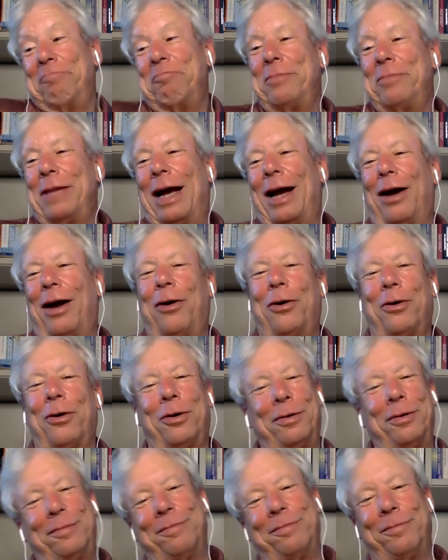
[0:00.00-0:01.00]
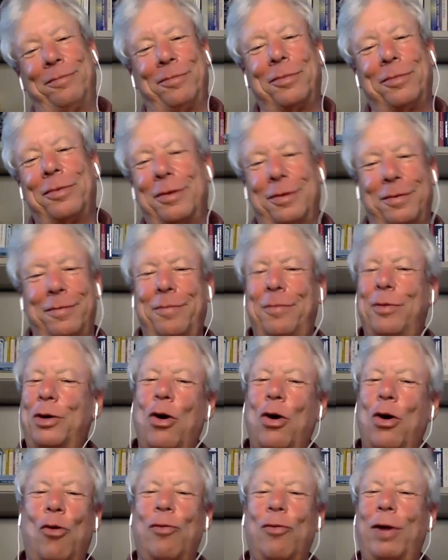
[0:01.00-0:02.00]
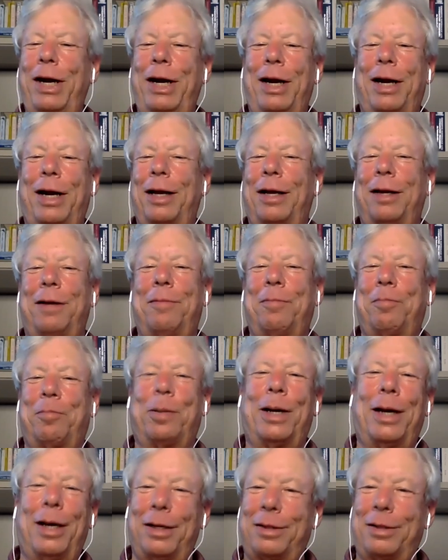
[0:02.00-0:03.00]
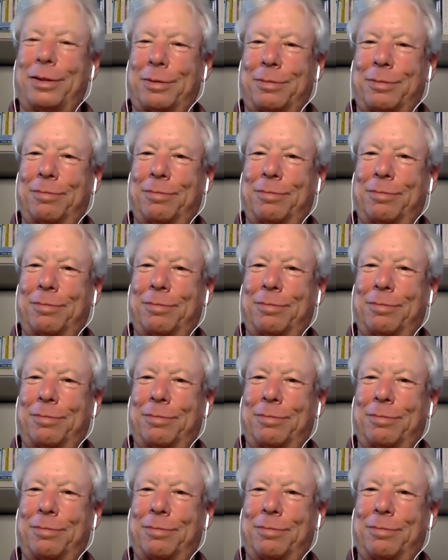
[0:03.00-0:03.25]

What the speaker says: Now, go read it, but